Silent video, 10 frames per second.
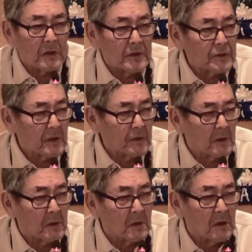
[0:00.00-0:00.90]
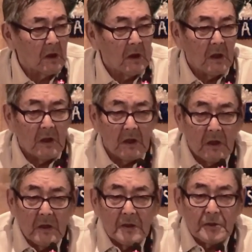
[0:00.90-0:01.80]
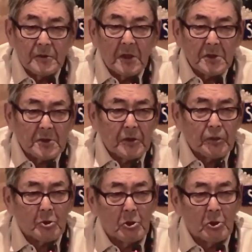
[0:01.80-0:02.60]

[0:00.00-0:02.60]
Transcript: are sacred to us